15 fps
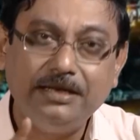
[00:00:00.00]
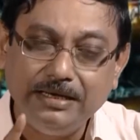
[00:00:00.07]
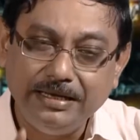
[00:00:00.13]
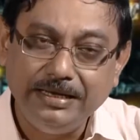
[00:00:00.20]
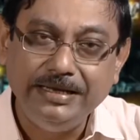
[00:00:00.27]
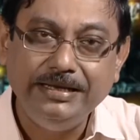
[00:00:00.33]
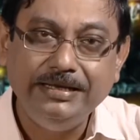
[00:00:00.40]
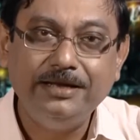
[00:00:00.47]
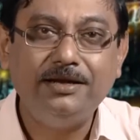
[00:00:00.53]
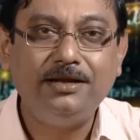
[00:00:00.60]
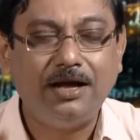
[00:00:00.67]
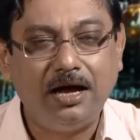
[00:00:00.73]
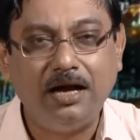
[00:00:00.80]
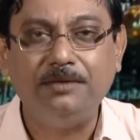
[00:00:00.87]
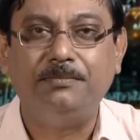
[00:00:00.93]
linear,
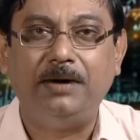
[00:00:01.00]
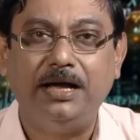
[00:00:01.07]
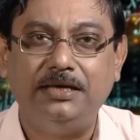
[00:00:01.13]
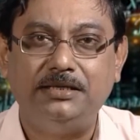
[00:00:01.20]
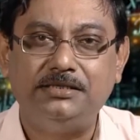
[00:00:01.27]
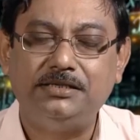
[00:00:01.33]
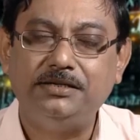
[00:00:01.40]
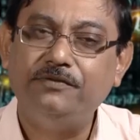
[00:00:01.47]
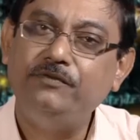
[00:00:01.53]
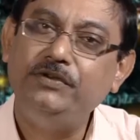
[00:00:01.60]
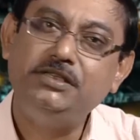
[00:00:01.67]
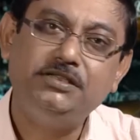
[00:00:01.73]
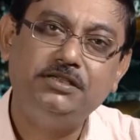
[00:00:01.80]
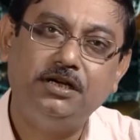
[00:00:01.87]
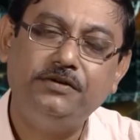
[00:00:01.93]
unbiased.
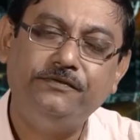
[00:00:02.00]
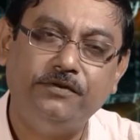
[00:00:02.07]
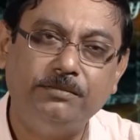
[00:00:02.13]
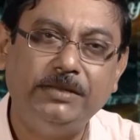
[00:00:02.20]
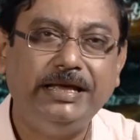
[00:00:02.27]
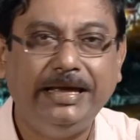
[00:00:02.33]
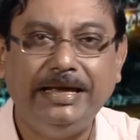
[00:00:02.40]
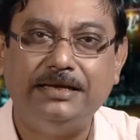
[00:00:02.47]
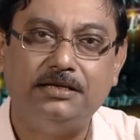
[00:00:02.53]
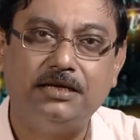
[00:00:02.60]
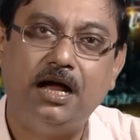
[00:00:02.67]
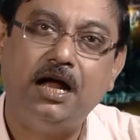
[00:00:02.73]
We start from the end,